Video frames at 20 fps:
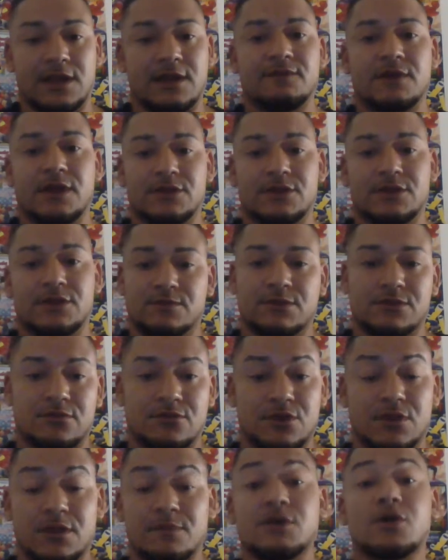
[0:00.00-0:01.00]
action
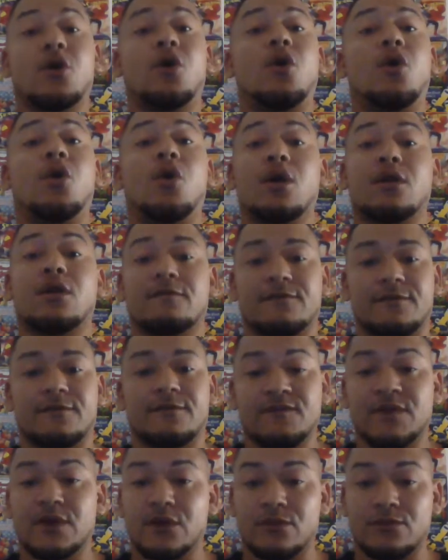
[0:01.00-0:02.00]
material. I mean, all of the
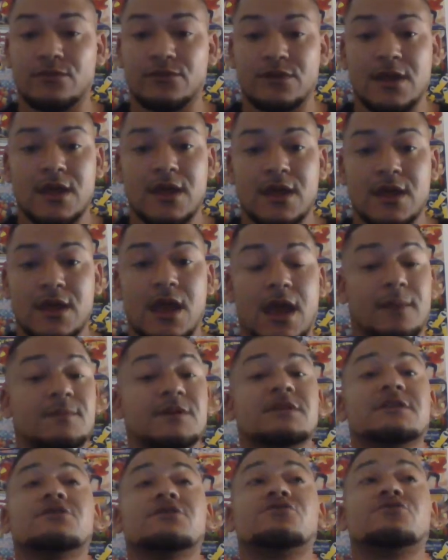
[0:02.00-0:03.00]
films. I
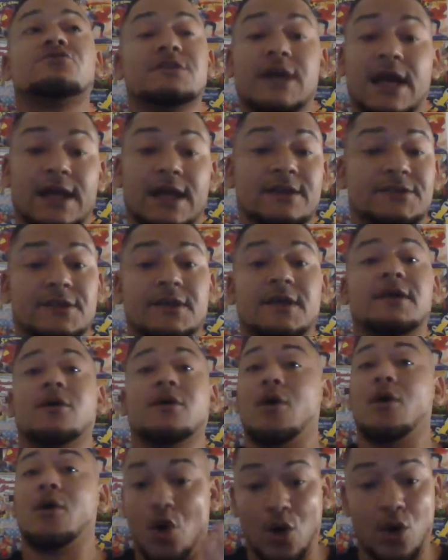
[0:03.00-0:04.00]
mean, yes,
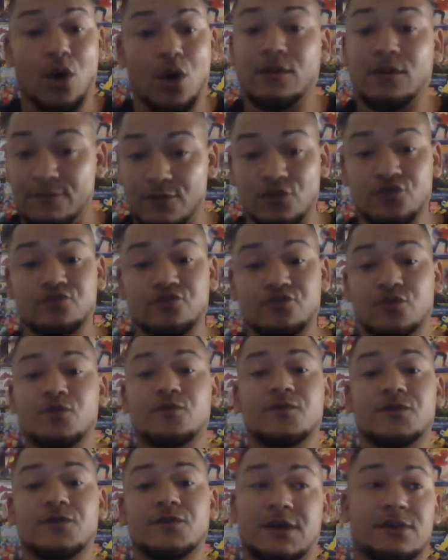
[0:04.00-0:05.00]
all of those
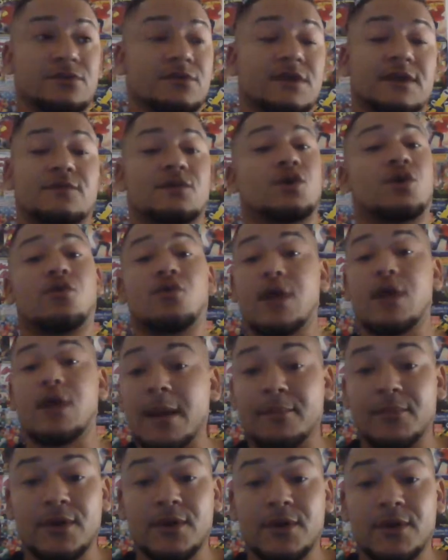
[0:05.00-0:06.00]
movies. I don't give a
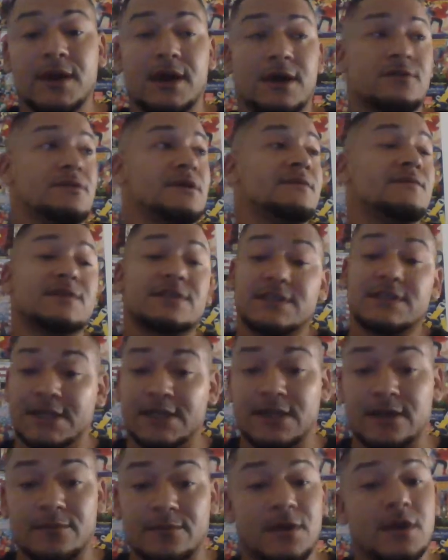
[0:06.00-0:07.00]
crap. I don't give a
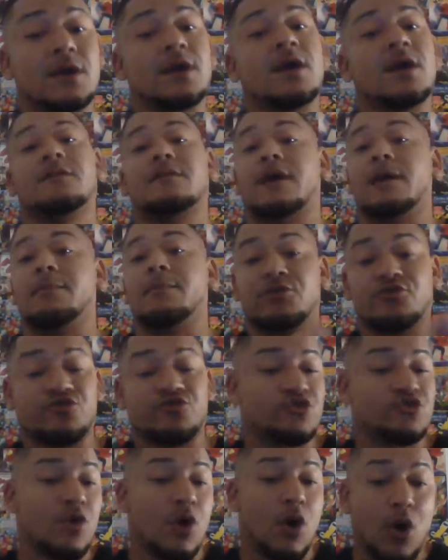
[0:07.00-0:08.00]
damn. I better
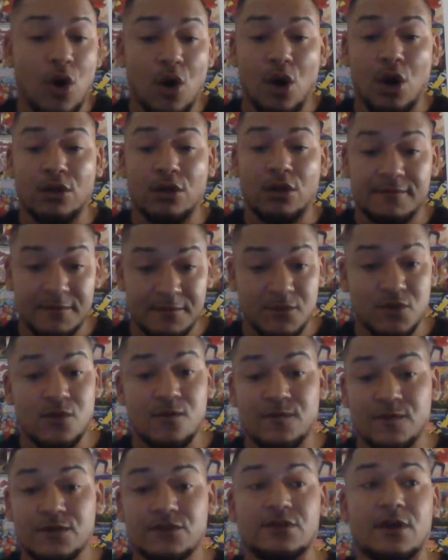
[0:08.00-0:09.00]
see all of the
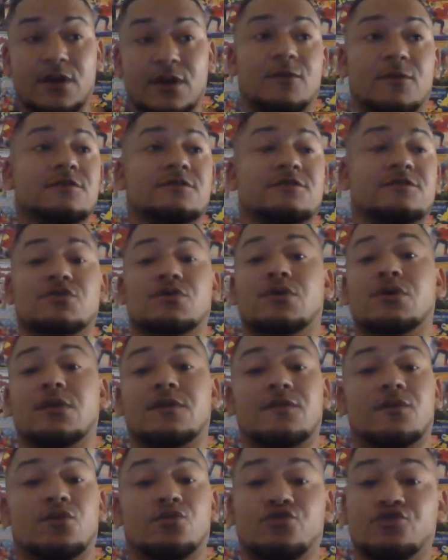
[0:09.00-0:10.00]
movies. I want to see all of
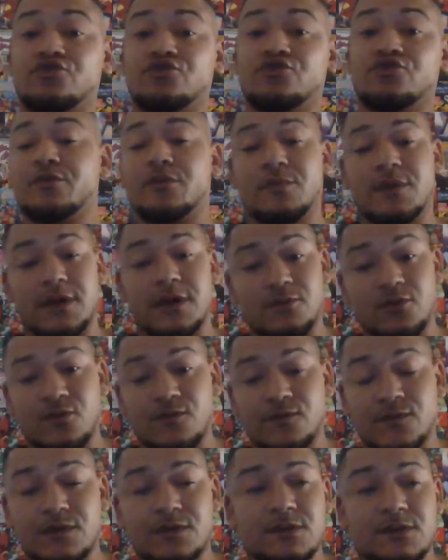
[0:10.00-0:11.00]
the old Superman
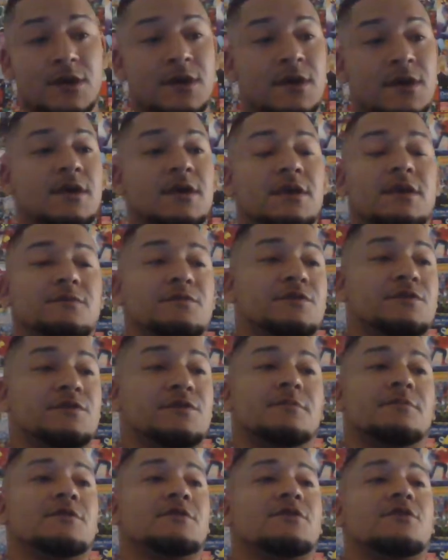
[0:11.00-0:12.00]
movies, even
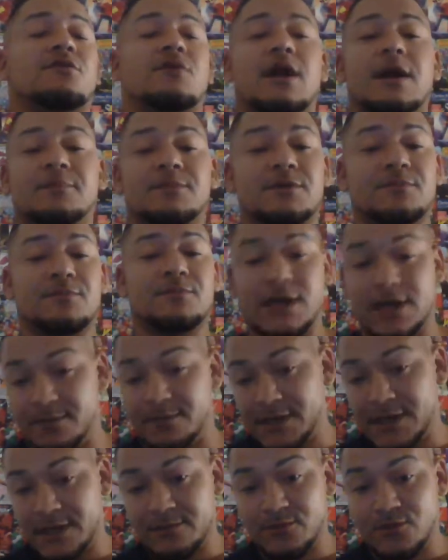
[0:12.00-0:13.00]
some of the crappy
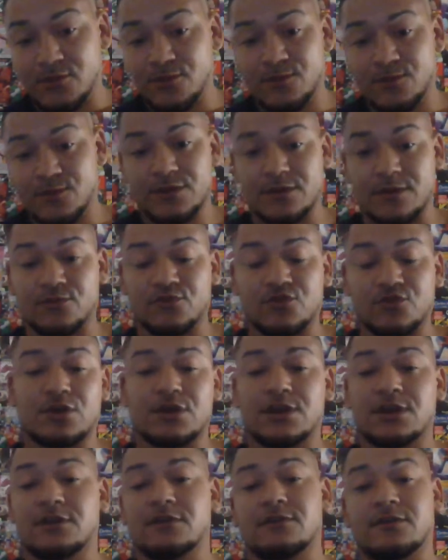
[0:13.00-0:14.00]
Batman movies. I'm
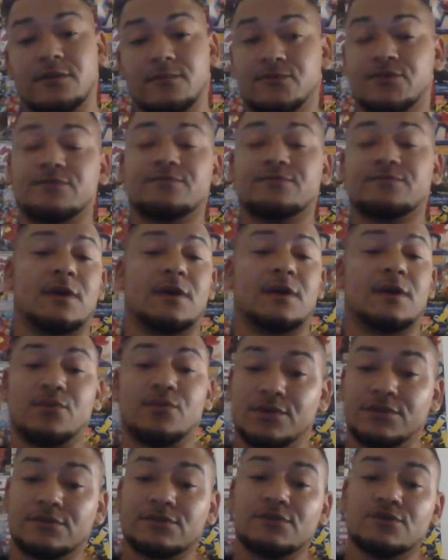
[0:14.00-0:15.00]

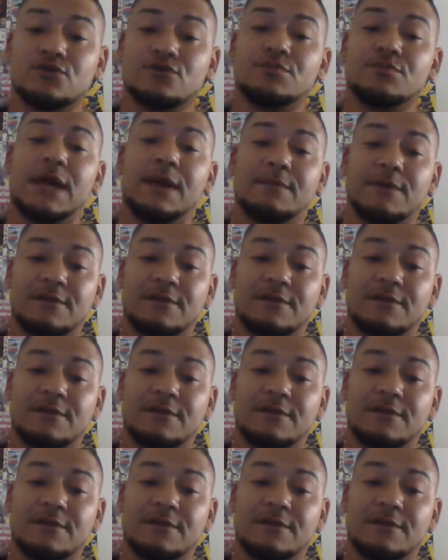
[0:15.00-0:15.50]
pointing at you, Batman